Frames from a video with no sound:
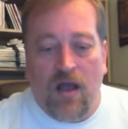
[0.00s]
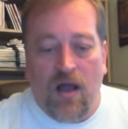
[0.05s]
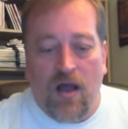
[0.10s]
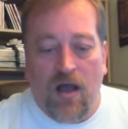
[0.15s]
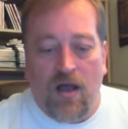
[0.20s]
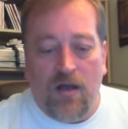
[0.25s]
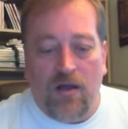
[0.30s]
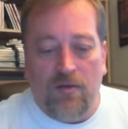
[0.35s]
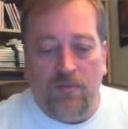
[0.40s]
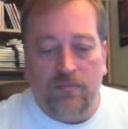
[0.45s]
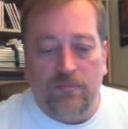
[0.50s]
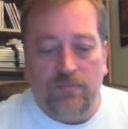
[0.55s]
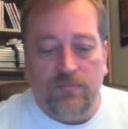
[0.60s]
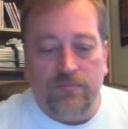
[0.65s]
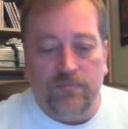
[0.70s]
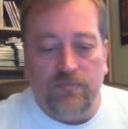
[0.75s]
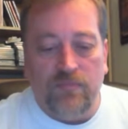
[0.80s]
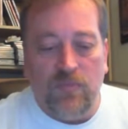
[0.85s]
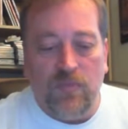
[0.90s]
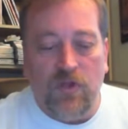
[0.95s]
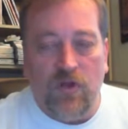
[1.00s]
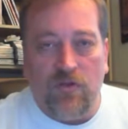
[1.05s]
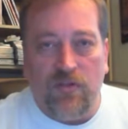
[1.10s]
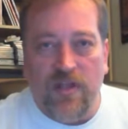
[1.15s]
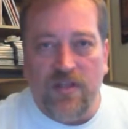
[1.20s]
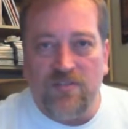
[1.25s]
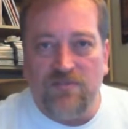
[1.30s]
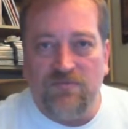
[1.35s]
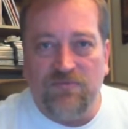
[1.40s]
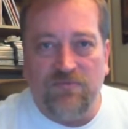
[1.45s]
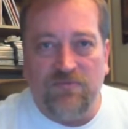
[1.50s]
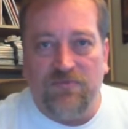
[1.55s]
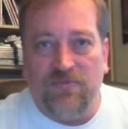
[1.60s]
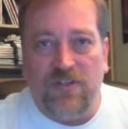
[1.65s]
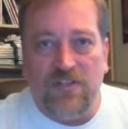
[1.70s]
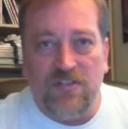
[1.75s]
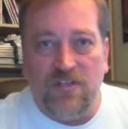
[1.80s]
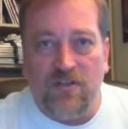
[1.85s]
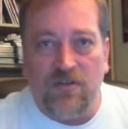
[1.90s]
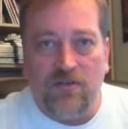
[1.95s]
less
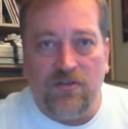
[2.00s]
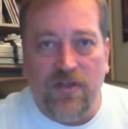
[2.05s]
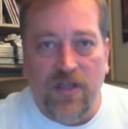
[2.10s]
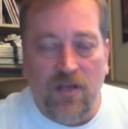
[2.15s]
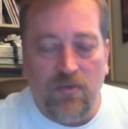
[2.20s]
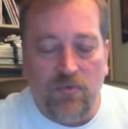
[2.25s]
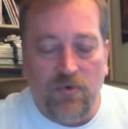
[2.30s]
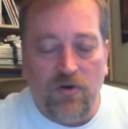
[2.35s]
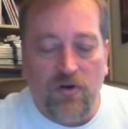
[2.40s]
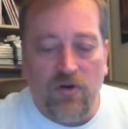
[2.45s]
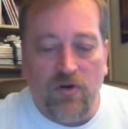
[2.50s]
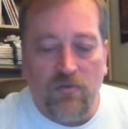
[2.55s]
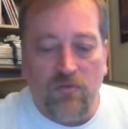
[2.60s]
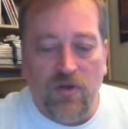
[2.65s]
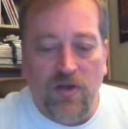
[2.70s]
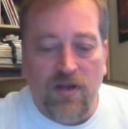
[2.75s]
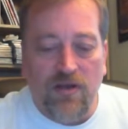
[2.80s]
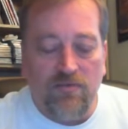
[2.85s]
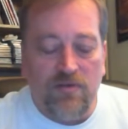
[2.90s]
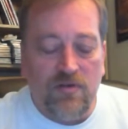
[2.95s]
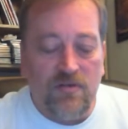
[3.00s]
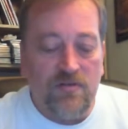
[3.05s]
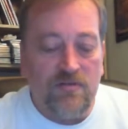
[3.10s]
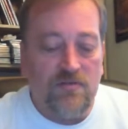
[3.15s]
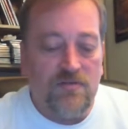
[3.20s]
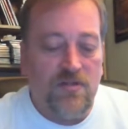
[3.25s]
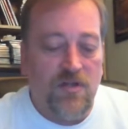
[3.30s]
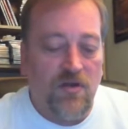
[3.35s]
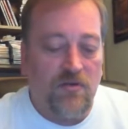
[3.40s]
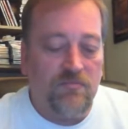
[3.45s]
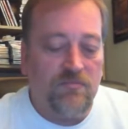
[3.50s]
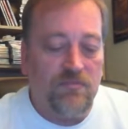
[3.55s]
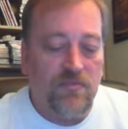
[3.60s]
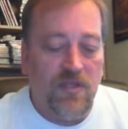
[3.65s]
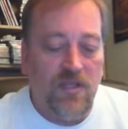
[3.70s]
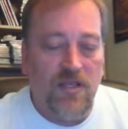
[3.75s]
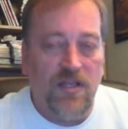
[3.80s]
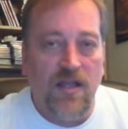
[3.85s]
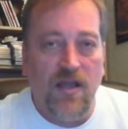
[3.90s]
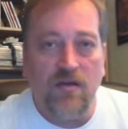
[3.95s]
physical labor or whatever. So
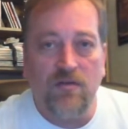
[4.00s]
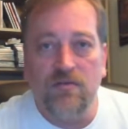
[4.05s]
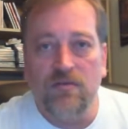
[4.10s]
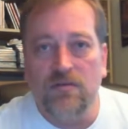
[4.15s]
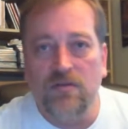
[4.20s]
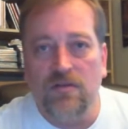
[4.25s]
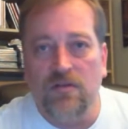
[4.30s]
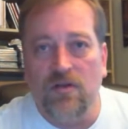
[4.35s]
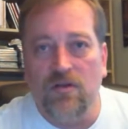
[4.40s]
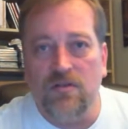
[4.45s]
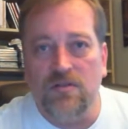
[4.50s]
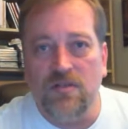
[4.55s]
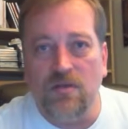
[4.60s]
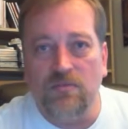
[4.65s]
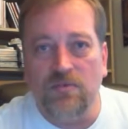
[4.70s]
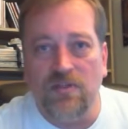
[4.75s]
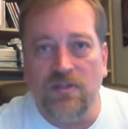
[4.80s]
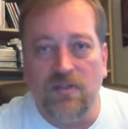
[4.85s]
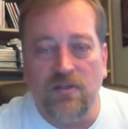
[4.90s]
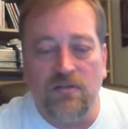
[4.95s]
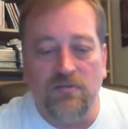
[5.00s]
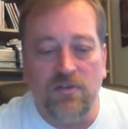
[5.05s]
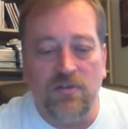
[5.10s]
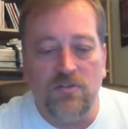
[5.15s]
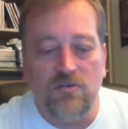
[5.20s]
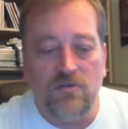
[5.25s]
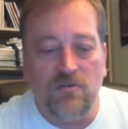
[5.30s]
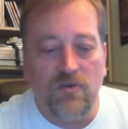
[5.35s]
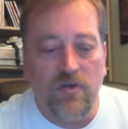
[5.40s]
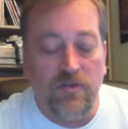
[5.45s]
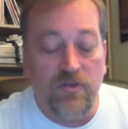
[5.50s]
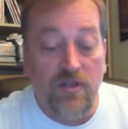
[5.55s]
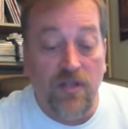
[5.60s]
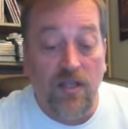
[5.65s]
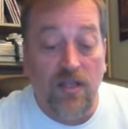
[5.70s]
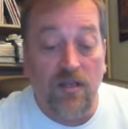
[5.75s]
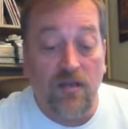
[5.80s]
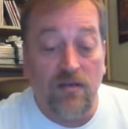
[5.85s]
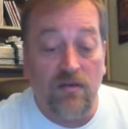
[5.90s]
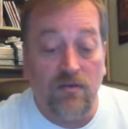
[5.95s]
anyhow, it's up to the individual whether they
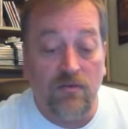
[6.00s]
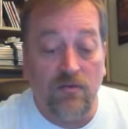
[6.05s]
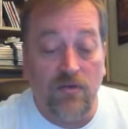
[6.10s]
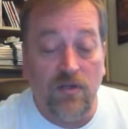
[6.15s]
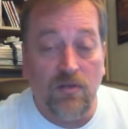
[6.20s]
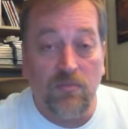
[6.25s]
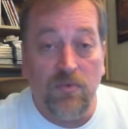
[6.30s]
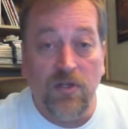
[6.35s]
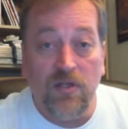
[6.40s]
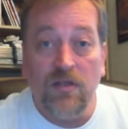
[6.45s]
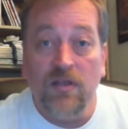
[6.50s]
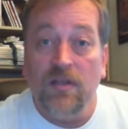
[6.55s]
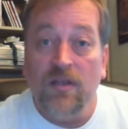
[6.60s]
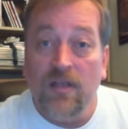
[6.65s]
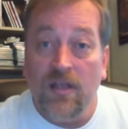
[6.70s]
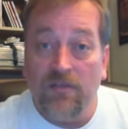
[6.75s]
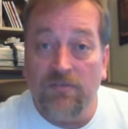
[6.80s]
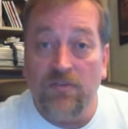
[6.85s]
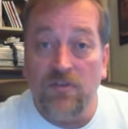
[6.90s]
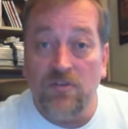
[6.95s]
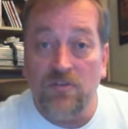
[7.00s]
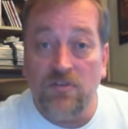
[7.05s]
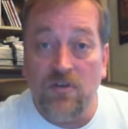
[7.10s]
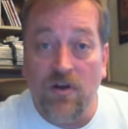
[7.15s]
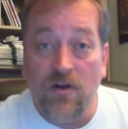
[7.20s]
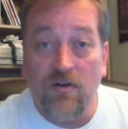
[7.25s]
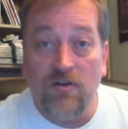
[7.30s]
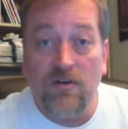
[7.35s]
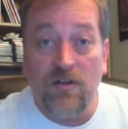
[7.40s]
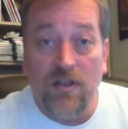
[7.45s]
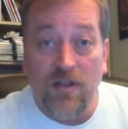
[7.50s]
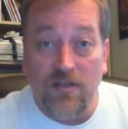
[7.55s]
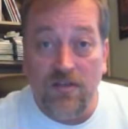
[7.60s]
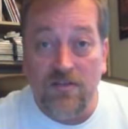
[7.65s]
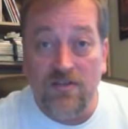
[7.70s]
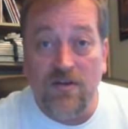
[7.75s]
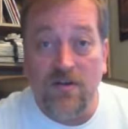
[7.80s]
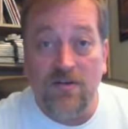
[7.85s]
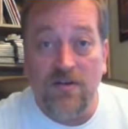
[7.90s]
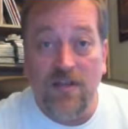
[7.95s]
get a degree, but if you start
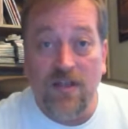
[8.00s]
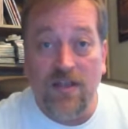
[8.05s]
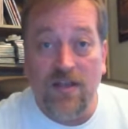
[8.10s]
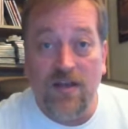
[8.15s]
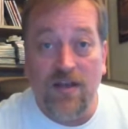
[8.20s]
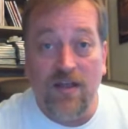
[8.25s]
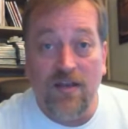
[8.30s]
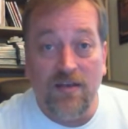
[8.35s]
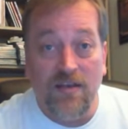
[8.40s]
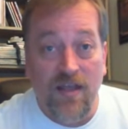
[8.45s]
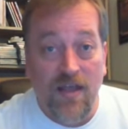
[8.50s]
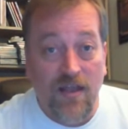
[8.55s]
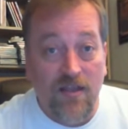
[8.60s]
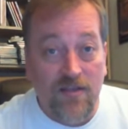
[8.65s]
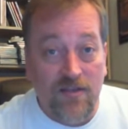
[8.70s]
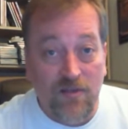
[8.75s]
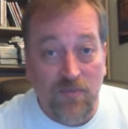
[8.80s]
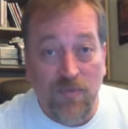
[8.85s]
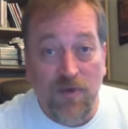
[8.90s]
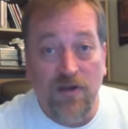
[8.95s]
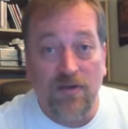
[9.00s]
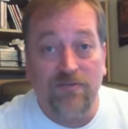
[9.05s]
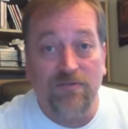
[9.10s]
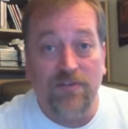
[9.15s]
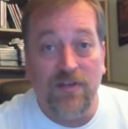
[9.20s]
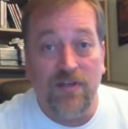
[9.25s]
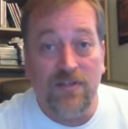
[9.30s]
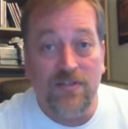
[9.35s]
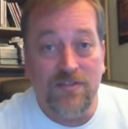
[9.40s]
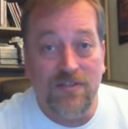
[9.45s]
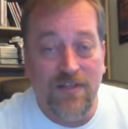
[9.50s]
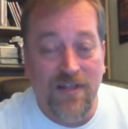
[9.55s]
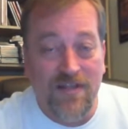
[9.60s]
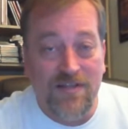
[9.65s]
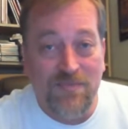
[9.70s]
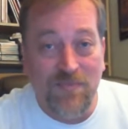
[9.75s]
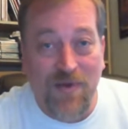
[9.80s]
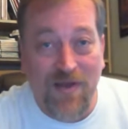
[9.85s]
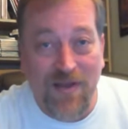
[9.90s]
taking on debt, you better finish. That's